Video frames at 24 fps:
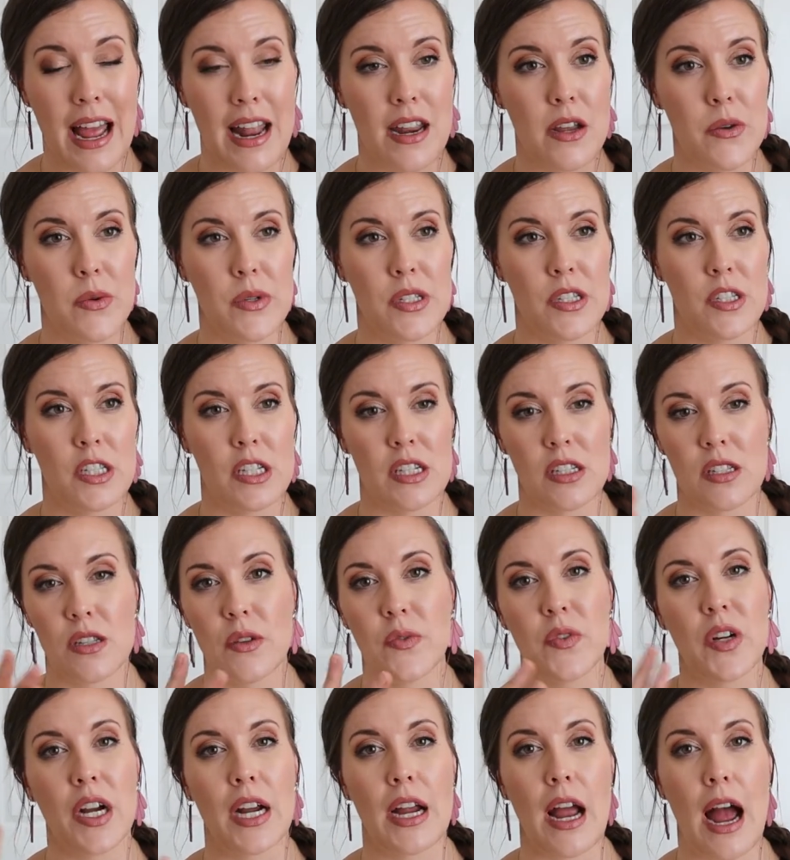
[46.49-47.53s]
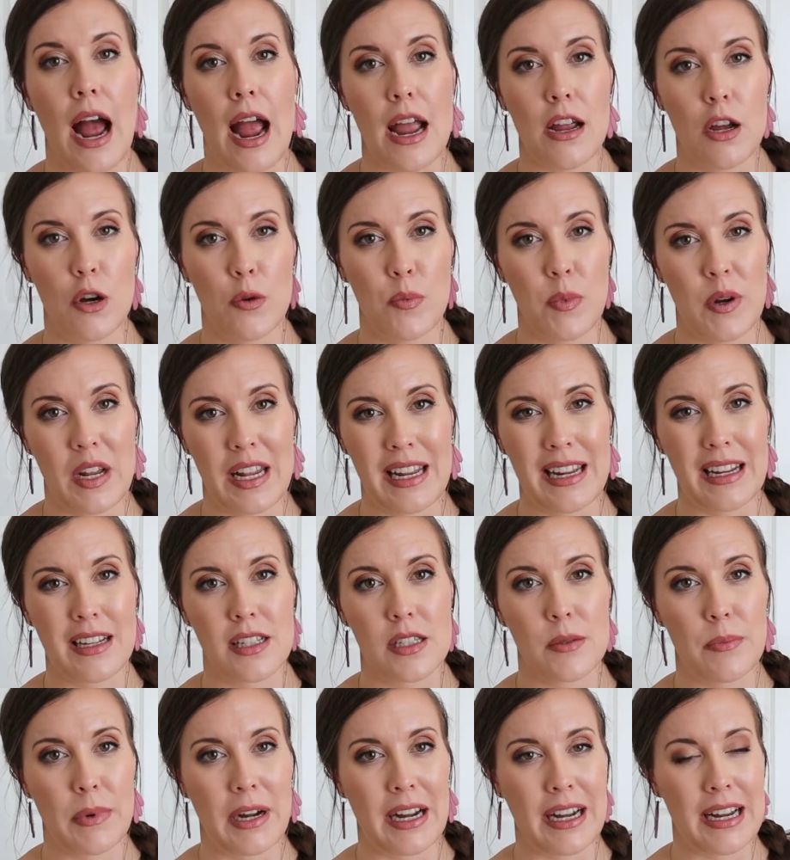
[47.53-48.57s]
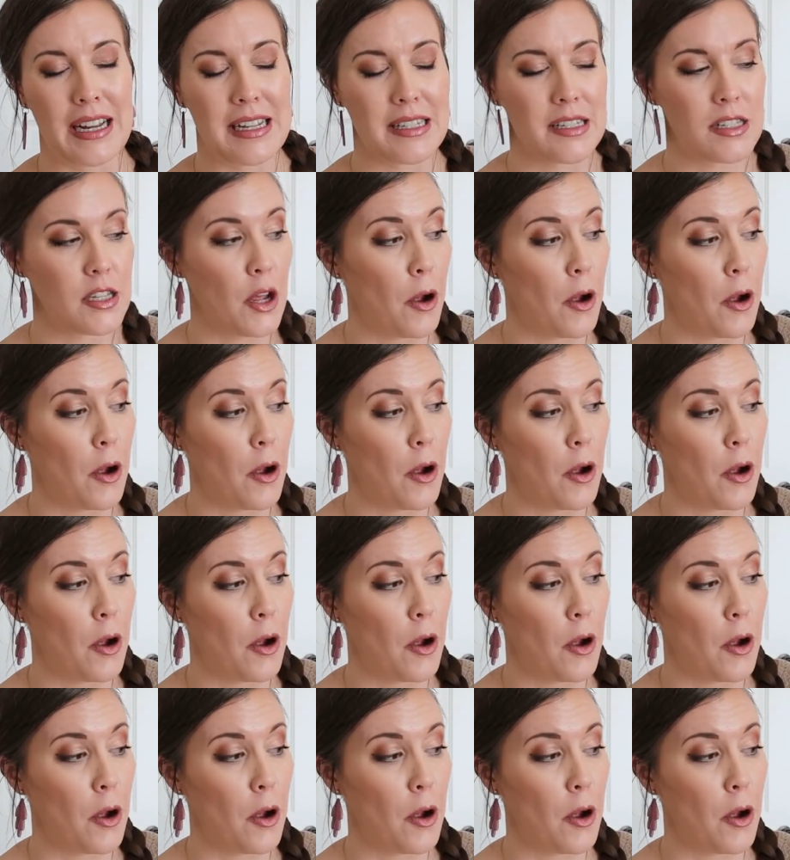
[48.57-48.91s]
and it was just a very eye opening experience.